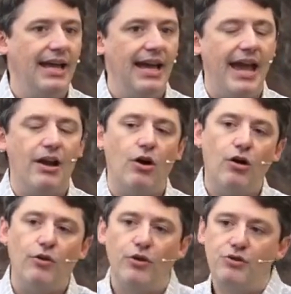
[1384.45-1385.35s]
And
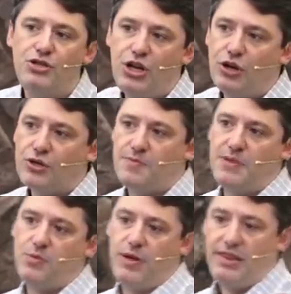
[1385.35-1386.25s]
all those years
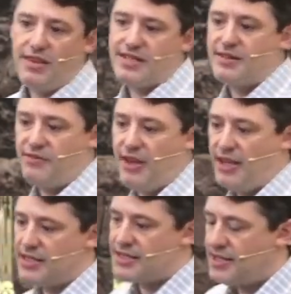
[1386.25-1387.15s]
between this
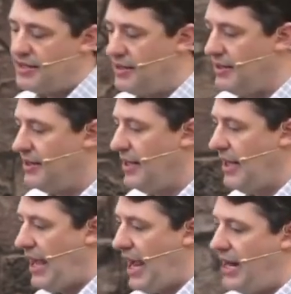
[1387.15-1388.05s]
event
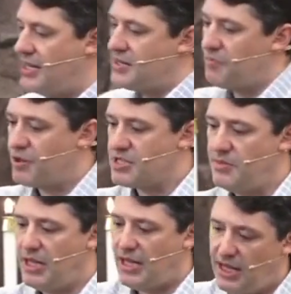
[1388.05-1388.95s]
and his
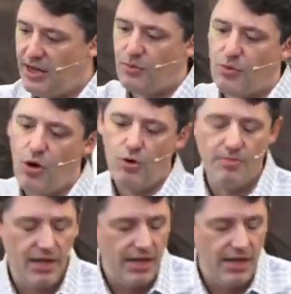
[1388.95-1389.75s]
imprisonment again in Rome,